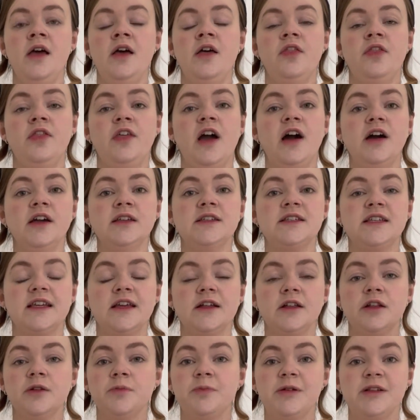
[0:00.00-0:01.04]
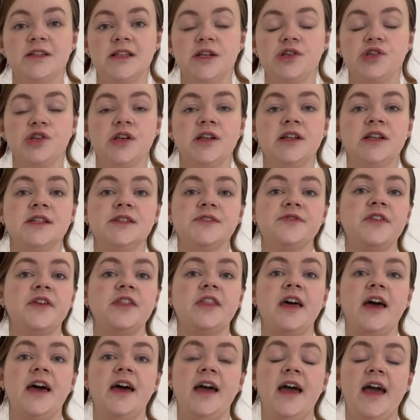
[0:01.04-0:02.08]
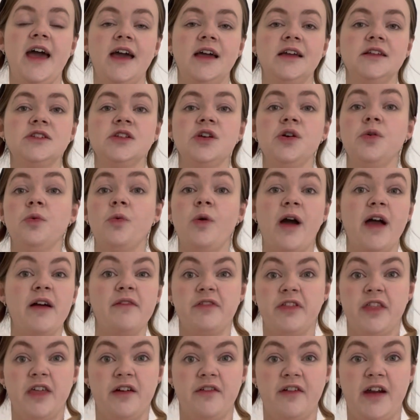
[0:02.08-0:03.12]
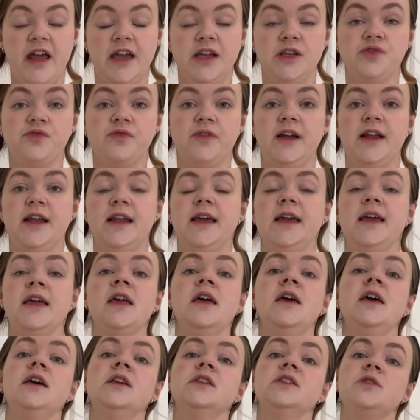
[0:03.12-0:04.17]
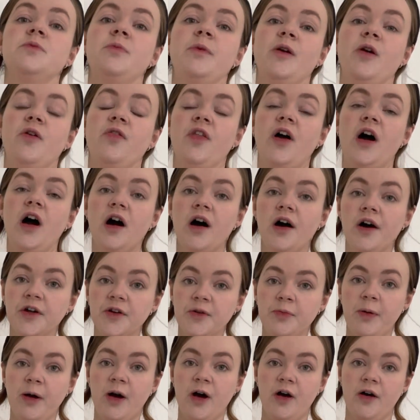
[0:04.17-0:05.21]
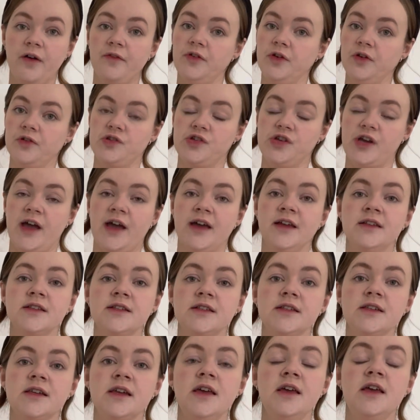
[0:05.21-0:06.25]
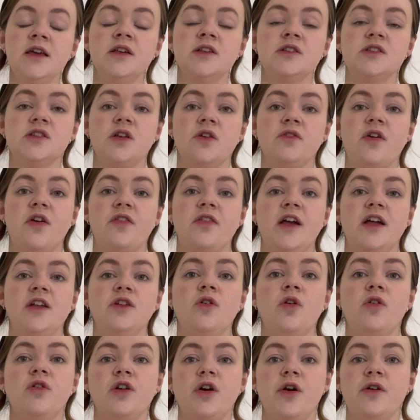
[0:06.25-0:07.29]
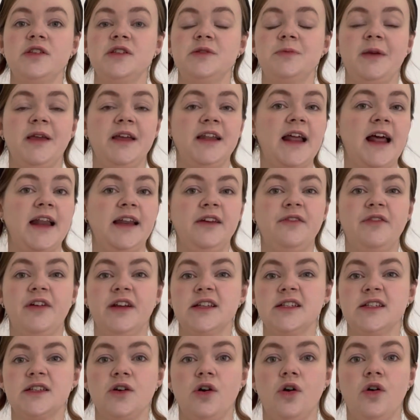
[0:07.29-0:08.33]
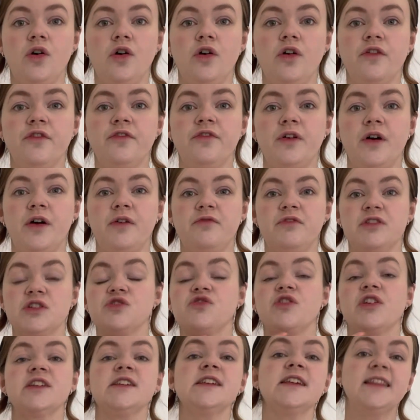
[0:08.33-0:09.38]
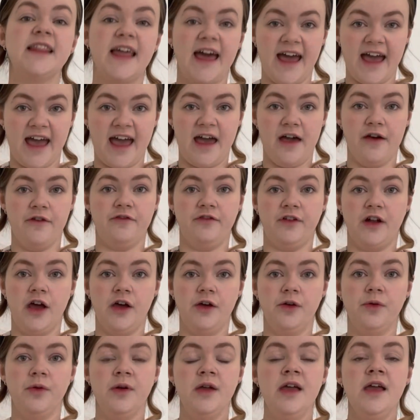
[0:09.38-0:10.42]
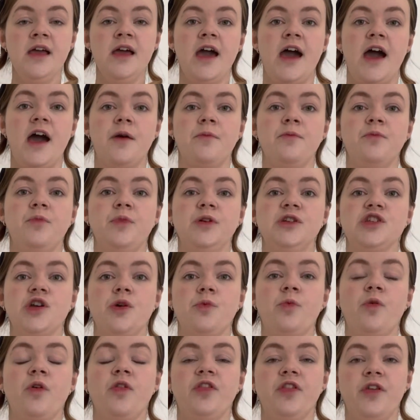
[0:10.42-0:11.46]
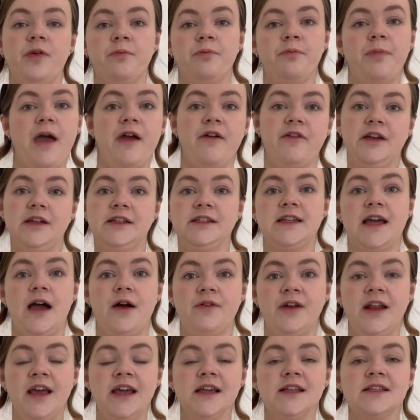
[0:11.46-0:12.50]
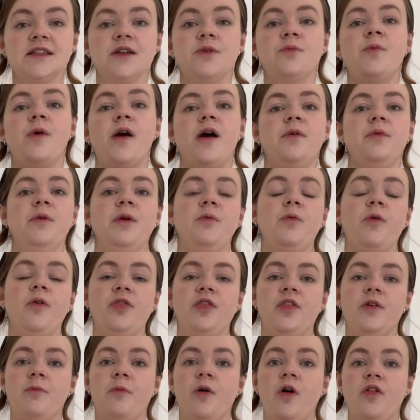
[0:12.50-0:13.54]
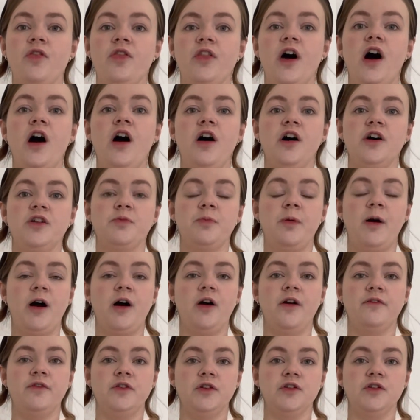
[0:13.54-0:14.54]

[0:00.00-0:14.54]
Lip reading: The ideal position is for their head, whatever their age really, to be on the hard part of your chest so that they're not going to be in any risk of restricting their airflow. We don't want them buried down here somewhere, we want them on the hard part of your